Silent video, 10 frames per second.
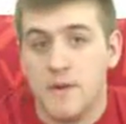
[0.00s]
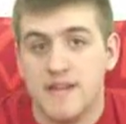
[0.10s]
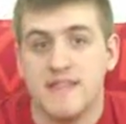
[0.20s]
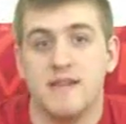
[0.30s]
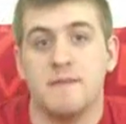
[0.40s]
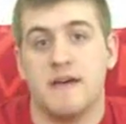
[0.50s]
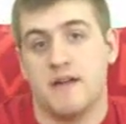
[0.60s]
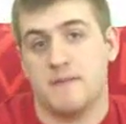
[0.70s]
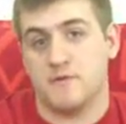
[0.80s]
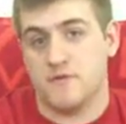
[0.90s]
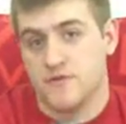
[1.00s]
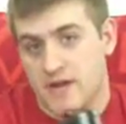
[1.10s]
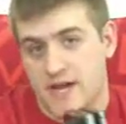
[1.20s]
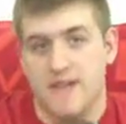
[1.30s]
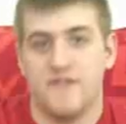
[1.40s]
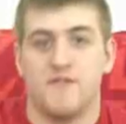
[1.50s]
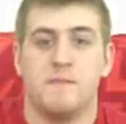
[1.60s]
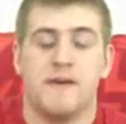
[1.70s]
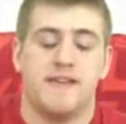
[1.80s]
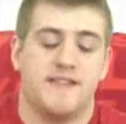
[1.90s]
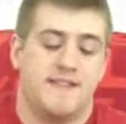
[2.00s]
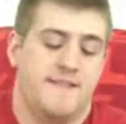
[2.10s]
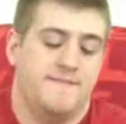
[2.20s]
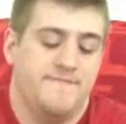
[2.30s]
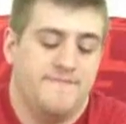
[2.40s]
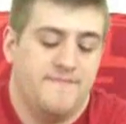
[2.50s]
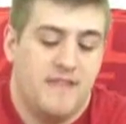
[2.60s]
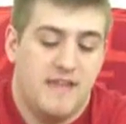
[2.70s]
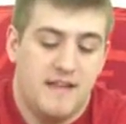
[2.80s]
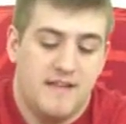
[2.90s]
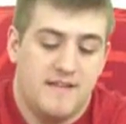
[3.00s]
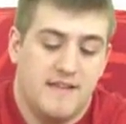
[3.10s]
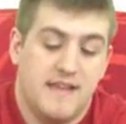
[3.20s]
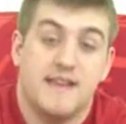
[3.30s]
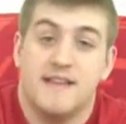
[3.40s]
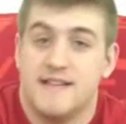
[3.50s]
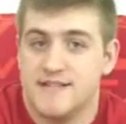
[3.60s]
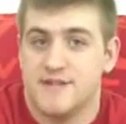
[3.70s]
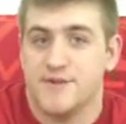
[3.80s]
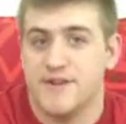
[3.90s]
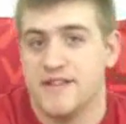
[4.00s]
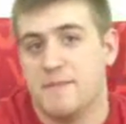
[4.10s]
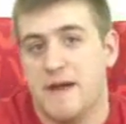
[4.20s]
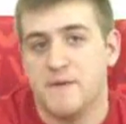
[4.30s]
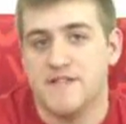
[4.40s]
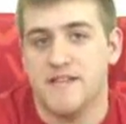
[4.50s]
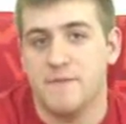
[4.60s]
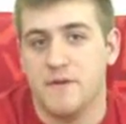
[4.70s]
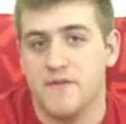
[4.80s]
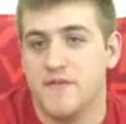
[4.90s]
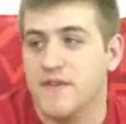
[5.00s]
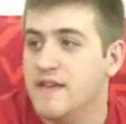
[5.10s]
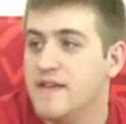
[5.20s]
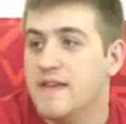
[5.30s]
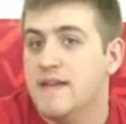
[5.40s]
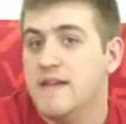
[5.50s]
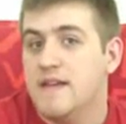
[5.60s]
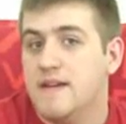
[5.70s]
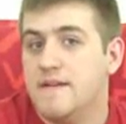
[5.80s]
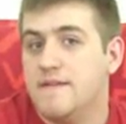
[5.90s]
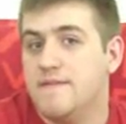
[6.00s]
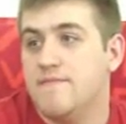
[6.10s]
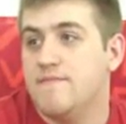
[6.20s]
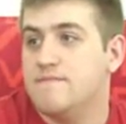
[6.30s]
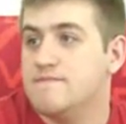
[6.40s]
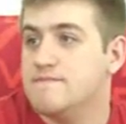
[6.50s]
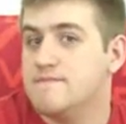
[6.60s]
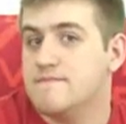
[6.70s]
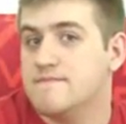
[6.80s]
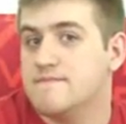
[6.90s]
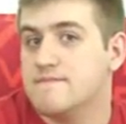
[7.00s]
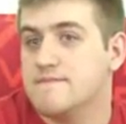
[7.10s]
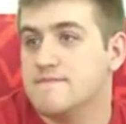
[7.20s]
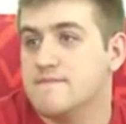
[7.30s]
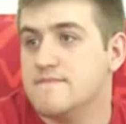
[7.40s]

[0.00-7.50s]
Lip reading: [no speech]